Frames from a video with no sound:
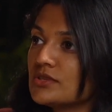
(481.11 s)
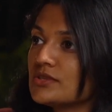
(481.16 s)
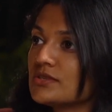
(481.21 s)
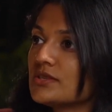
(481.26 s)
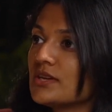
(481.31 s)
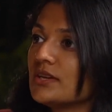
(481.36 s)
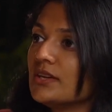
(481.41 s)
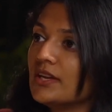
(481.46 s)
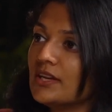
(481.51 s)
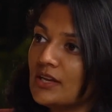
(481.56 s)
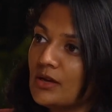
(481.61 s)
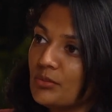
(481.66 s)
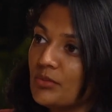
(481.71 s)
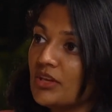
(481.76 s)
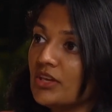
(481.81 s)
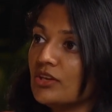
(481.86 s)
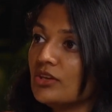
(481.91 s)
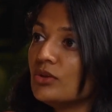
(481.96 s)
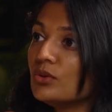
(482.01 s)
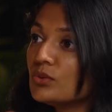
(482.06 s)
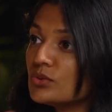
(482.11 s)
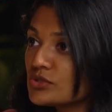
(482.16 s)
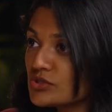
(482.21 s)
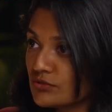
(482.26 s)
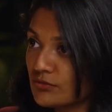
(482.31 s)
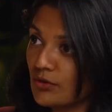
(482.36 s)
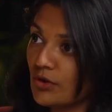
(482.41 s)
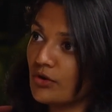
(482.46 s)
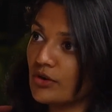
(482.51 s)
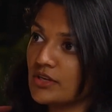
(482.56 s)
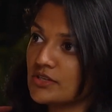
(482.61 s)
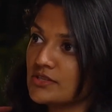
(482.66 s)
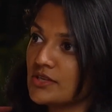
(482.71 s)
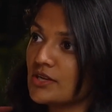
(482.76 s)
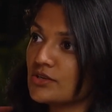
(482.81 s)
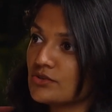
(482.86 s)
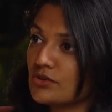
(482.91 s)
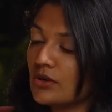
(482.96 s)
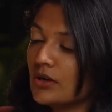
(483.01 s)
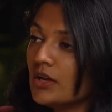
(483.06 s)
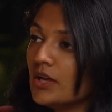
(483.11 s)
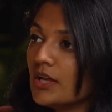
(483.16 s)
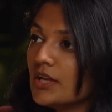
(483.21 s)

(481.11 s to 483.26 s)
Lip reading: is their data being used for, etc.